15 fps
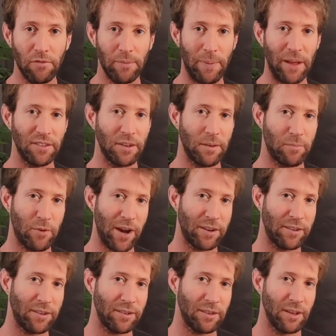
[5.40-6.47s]
Vipassana
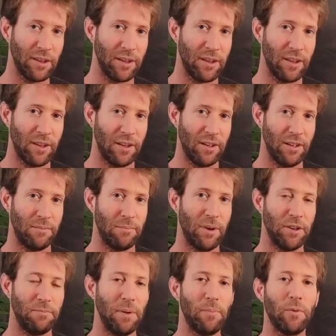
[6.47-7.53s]
practice,
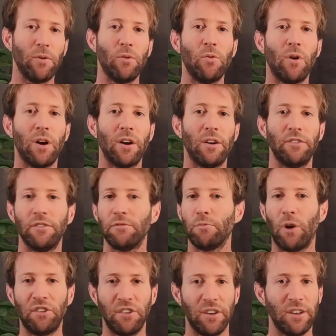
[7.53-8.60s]
but people who are just
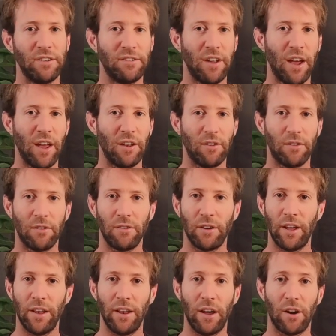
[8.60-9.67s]
watching this channel
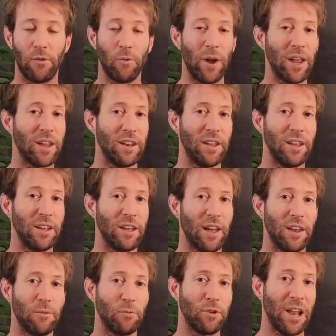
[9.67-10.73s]
and are awakening
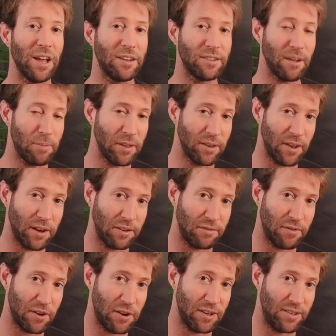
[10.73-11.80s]
and would like something that is
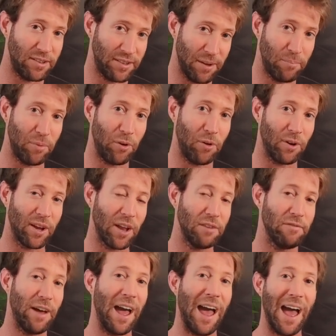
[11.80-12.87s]
very simple, kind
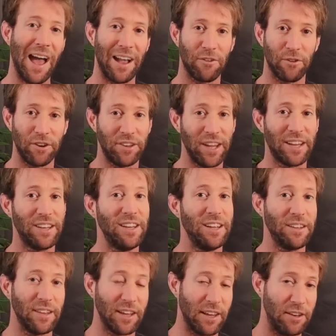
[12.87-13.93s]
of a hack or a
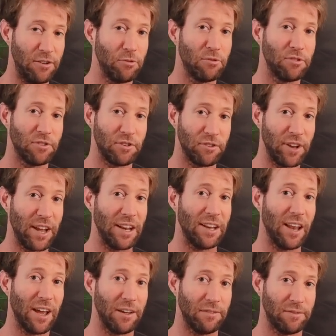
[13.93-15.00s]
technique they can use in their daily
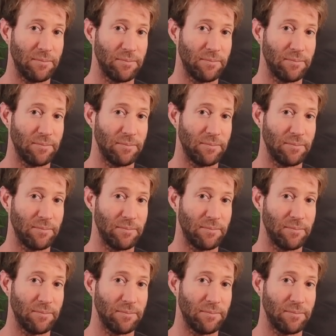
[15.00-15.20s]
life.